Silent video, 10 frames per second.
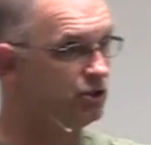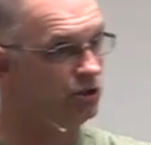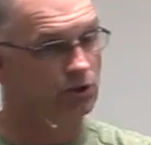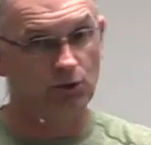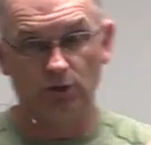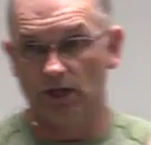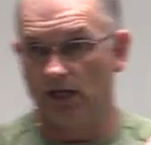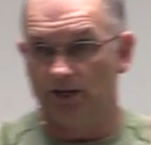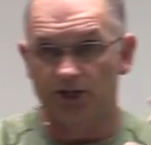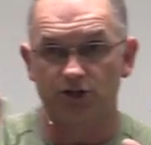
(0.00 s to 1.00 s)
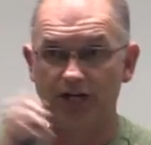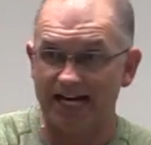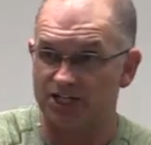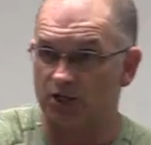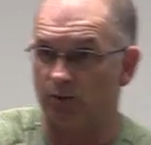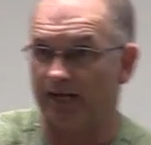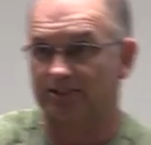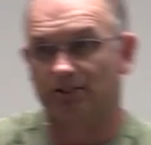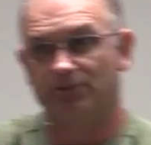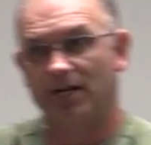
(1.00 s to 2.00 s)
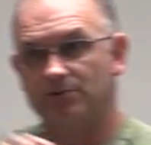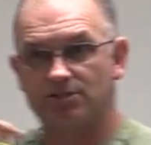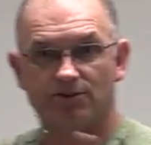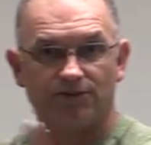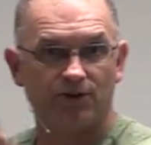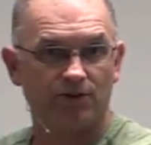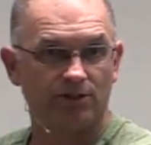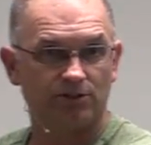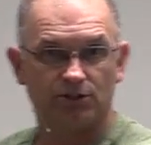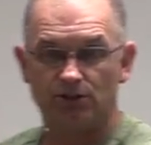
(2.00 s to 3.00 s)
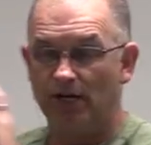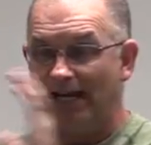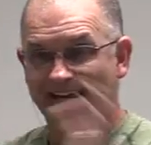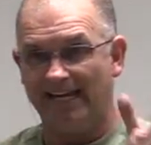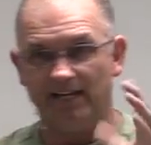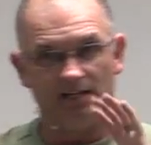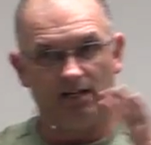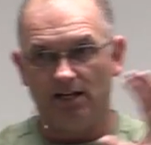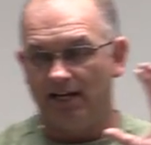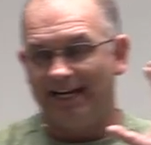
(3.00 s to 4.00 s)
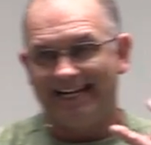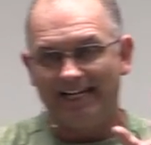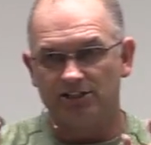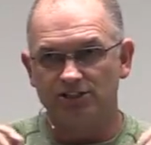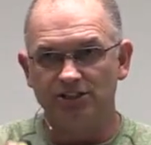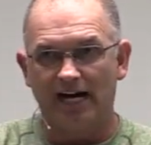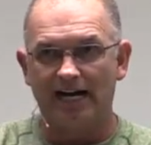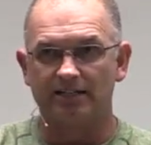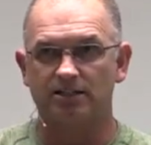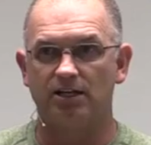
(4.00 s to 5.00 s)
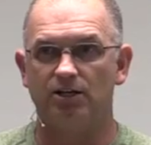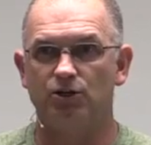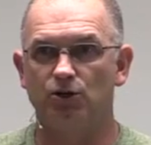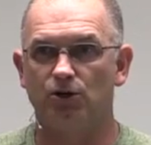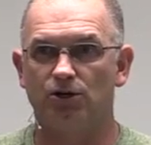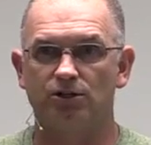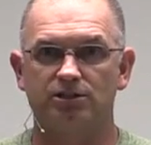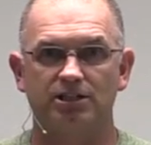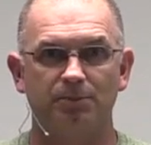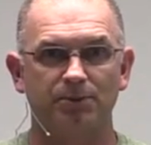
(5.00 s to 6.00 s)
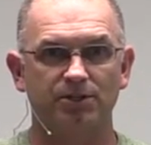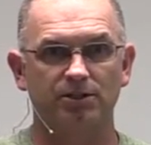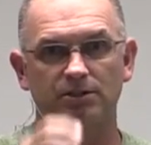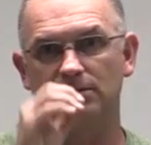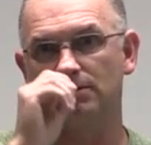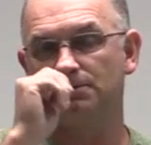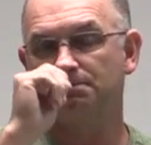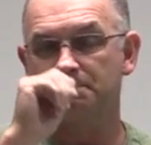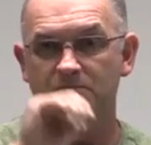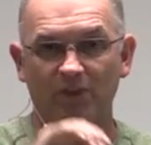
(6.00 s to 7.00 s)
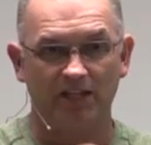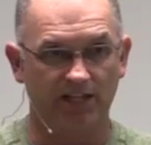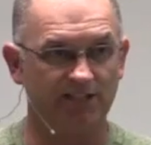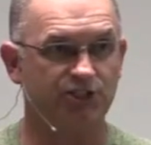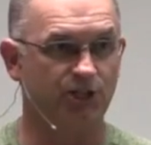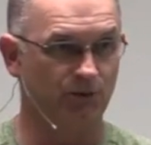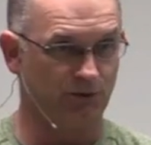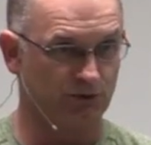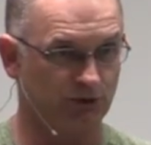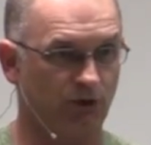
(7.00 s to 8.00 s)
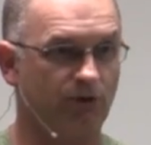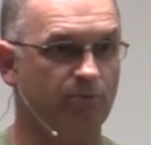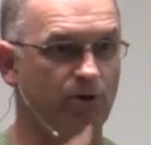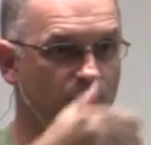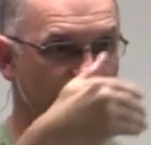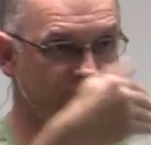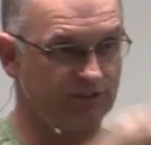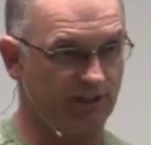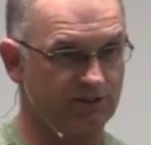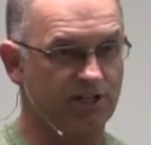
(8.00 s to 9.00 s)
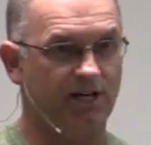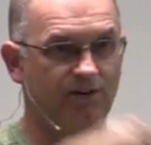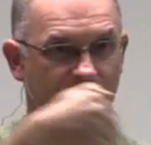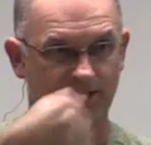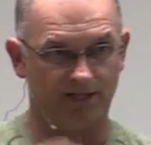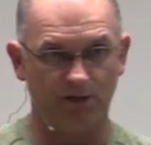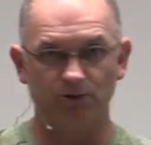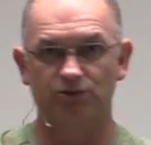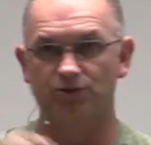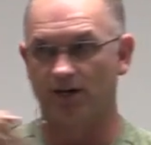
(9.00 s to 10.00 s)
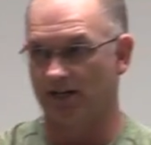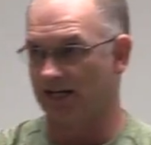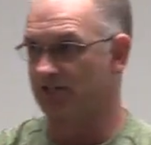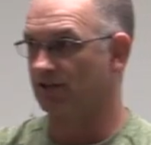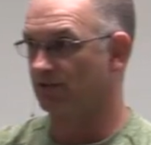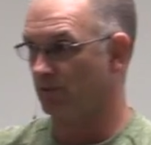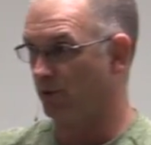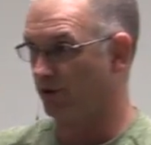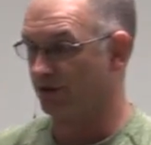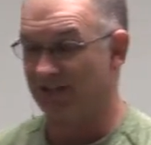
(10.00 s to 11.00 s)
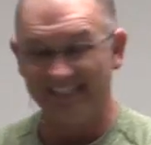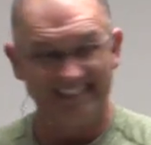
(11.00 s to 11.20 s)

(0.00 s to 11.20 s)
to the creation week. Sometimes he's referring to. It, it's not your typical nice, cute little storybook where it starts here and it goes chronologically through order.